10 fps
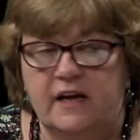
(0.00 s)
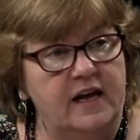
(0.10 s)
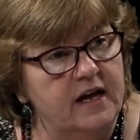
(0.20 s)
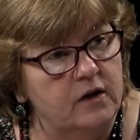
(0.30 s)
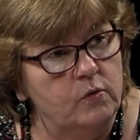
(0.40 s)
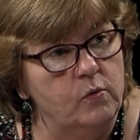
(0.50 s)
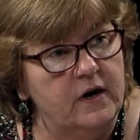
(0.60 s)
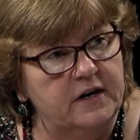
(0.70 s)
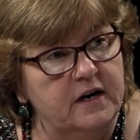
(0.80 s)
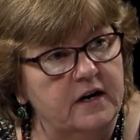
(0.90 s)
and
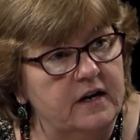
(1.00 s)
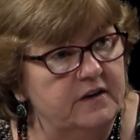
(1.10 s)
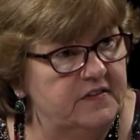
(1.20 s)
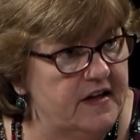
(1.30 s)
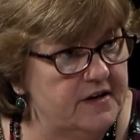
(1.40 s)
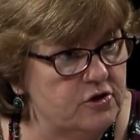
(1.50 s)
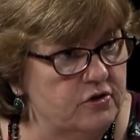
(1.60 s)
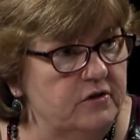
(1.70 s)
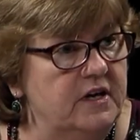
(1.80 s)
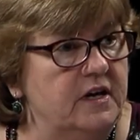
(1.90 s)
what is
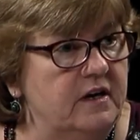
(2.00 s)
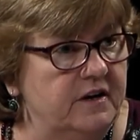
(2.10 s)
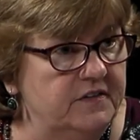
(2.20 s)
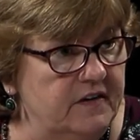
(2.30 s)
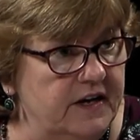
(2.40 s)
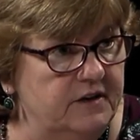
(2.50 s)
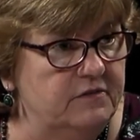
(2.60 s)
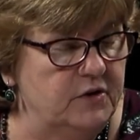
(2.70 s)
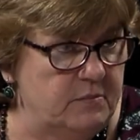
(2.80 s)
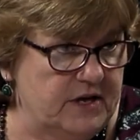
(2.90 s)
actually a sign
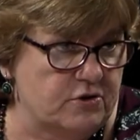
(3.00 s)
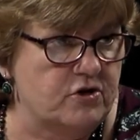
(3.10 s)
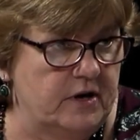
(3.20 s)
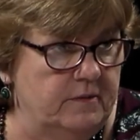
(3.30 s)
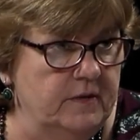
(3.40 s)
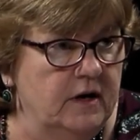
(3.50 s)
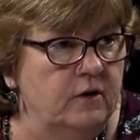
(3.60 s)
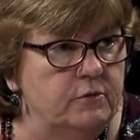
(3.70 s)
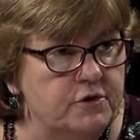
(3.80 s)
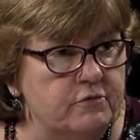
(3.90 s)
of dementia,
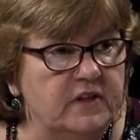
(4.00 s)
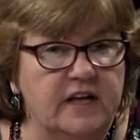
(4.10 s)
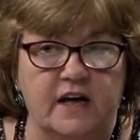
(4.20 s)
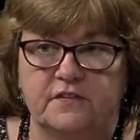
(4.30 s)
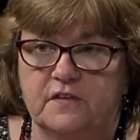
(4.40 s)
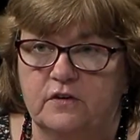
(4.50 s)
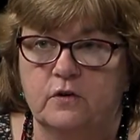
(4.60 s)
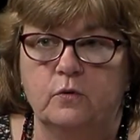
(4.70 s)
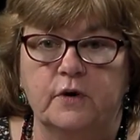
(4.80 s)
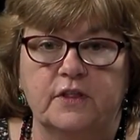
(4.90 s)
which really has to
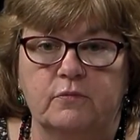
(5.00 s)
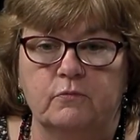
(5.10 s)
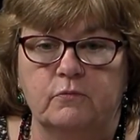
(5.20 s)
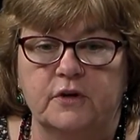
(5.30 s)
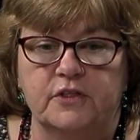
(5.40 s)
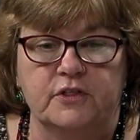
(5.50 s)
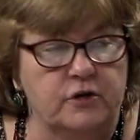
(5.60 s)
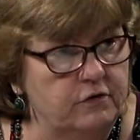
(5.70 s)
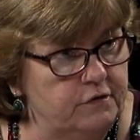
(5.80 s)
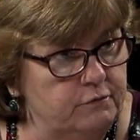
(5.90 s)
do with, with the
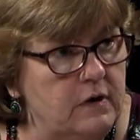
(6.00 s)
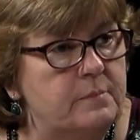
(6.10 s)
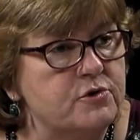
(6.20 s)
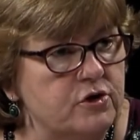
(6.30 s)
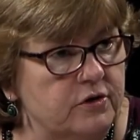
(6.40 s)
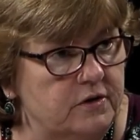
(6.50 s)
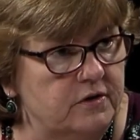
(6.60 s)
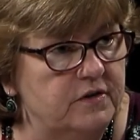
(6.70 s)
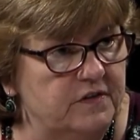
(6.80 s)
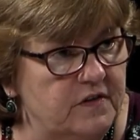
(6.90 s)

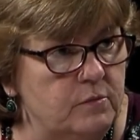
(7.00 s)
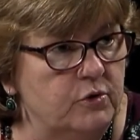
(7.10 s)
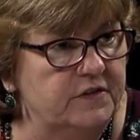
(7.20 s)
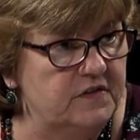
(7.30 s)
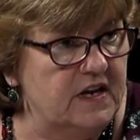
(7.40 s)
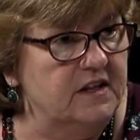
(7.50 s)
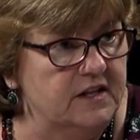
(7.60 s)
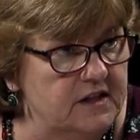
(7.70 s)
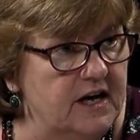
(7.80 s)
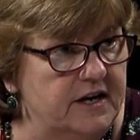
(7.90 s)
disruption to someone's
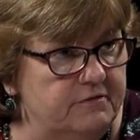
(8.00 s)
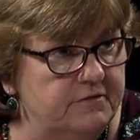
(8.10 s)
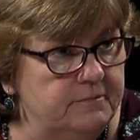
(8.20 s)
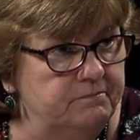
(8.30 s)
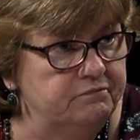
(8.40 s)
daily life.